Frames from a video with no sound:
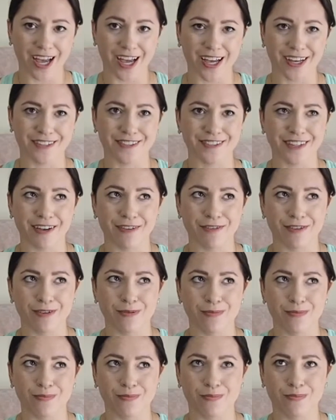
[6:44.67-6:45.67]
a
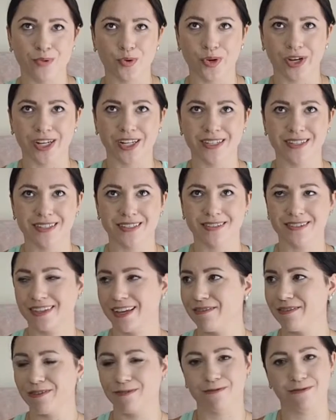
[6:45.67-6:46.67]

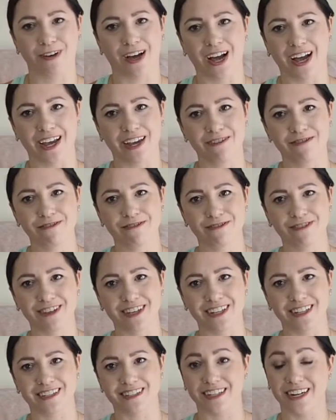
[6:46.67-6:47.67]
7.75
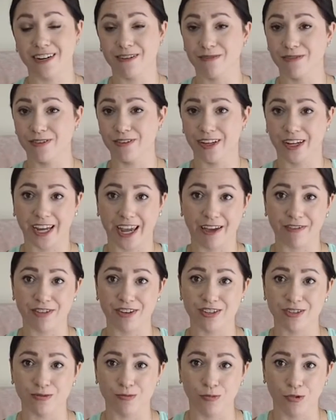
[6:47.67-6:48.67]
instead of like having
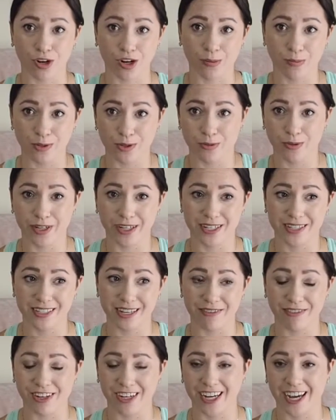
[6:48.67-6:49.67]
to work between a
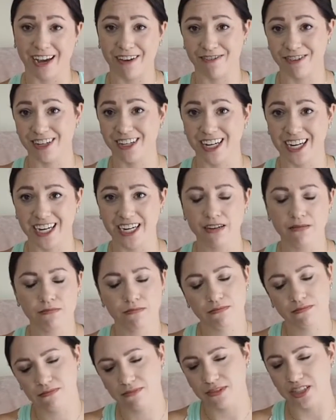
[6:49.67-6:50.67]
7.5 and an 8.
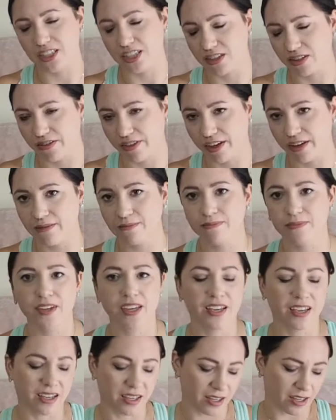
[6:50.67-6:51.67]
Didn't know that.
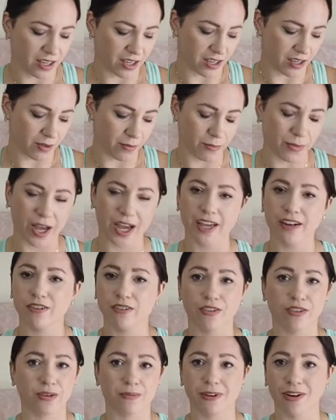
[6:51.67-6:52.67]
I don't
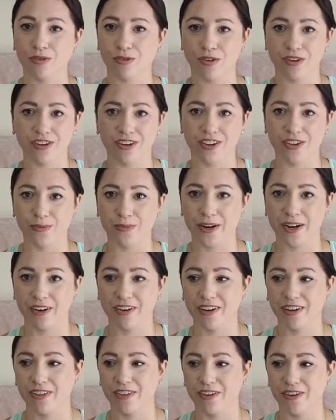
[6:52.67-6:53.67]
know that I'm going to order another pair
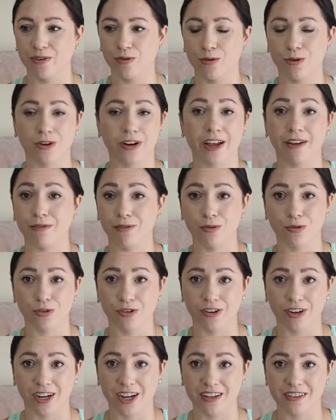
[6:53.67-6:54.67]
now though, or ever
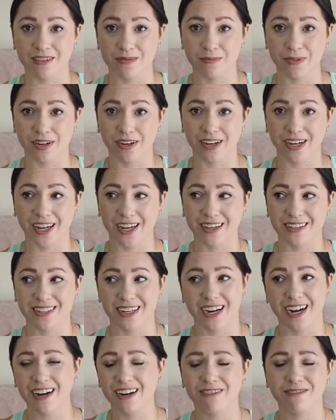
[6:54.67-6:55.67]
order a custom pair again, because I
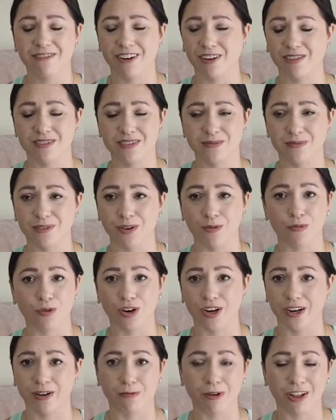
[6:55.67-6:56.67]
kind of found some that
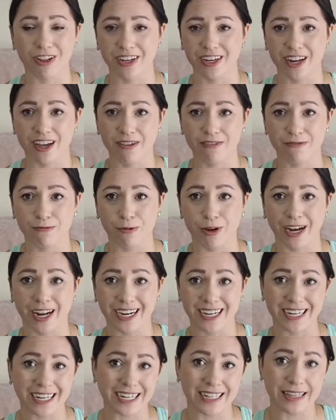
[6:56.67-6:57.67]
work well enough when I
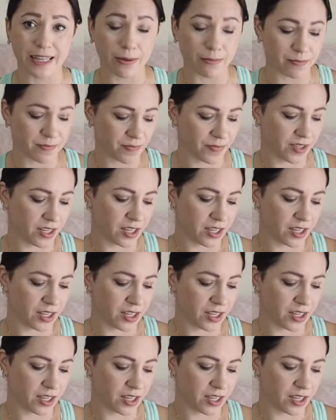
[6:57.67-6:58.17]
need them.